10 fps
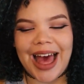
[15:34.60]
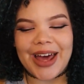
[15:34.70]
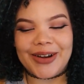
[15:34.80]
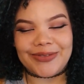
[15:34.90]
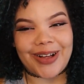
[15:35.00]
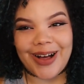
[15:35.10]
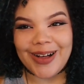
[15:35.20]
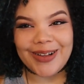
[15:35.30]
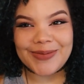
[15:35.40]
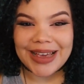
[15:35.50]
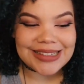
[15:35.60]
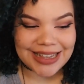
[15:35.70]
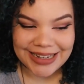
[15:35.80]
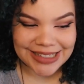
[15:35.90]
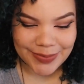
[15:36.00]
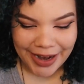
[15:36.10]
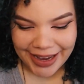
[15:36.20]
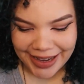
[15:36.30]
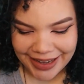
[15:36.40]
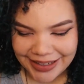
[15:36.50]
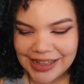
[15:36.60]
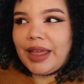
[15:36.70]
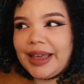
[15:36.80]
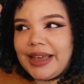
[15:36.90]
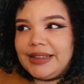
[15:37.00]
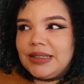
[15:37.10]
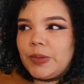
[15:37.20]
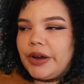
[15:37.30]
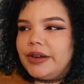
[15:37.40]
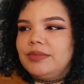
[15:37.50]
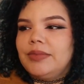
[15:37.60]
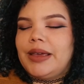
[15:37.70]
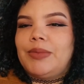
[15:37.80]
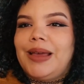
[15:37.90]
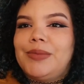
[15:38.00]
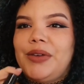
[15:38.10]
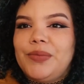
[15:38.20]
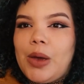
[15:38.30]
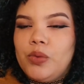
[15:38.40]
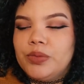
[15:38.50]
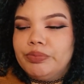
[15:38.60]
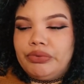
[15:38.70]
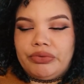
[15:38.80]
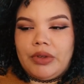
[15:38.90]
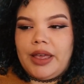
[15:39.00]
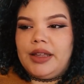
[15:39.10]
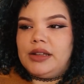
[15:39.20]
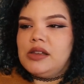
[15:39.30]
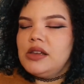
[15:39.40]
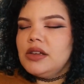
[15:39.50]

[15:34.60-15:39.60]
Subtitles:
out of all my setting spray. I hate this part. I hate it.